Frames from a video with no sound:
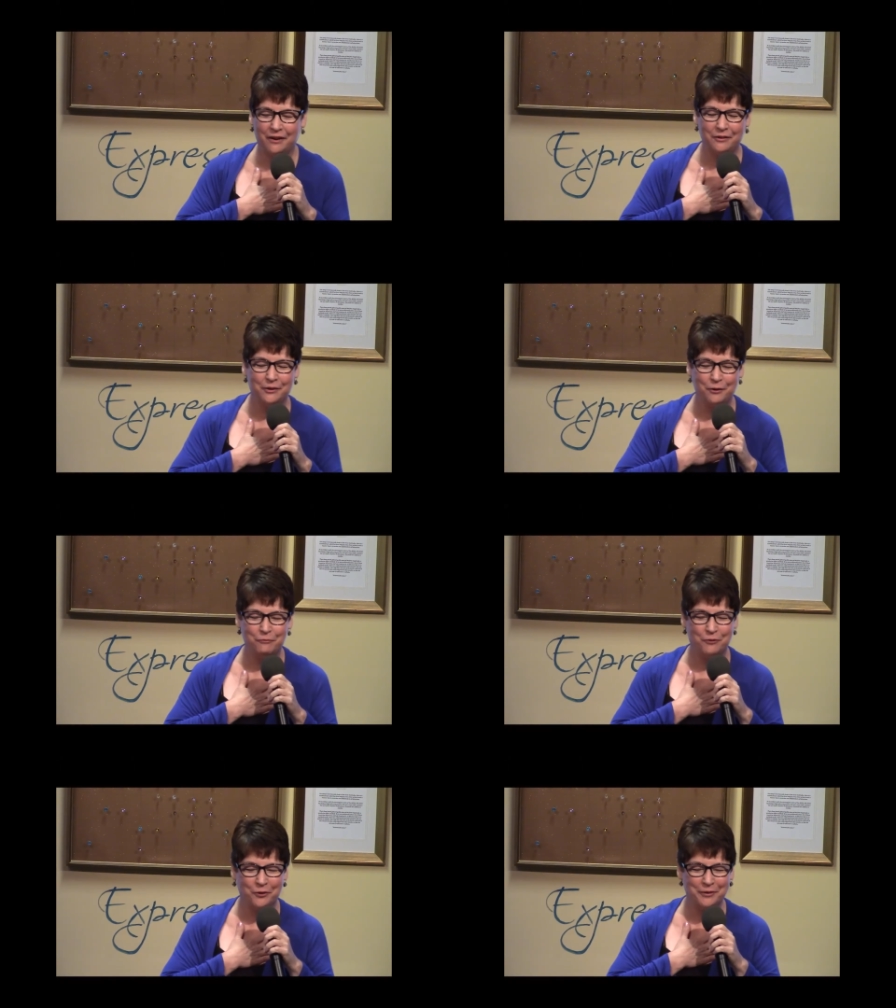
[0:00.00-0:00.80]
all to go
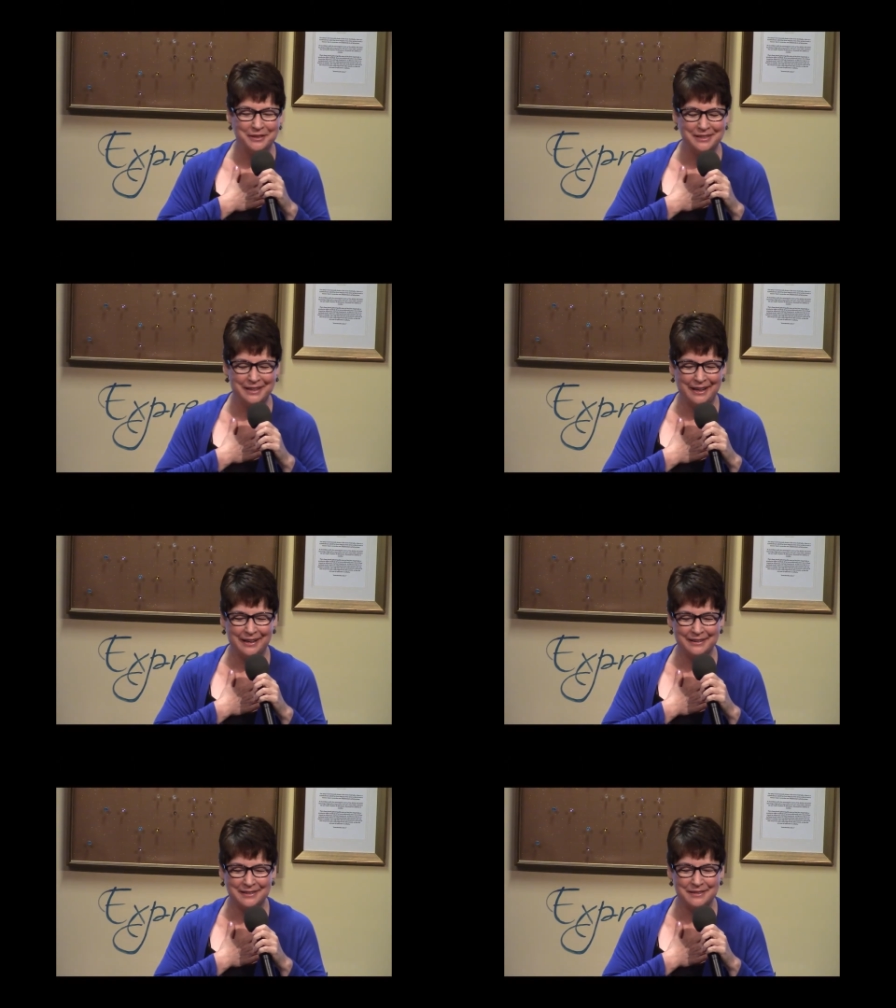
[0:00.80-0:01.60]
forward today
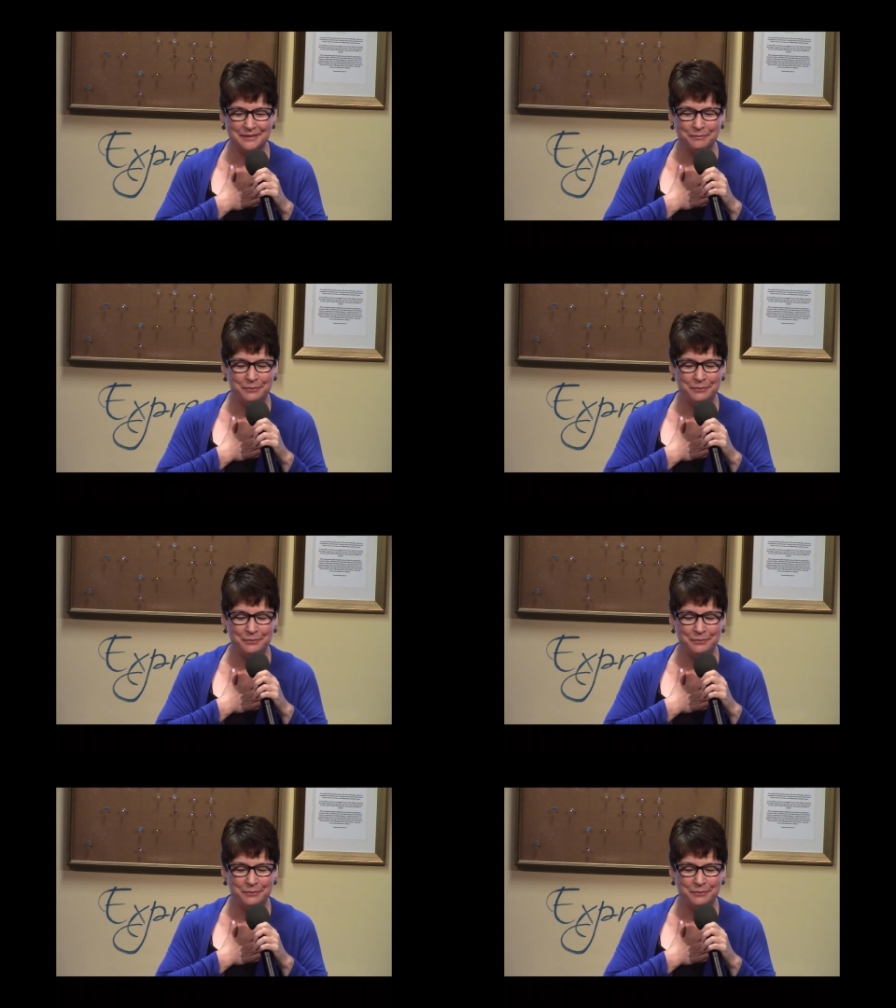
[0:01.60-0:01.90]
in this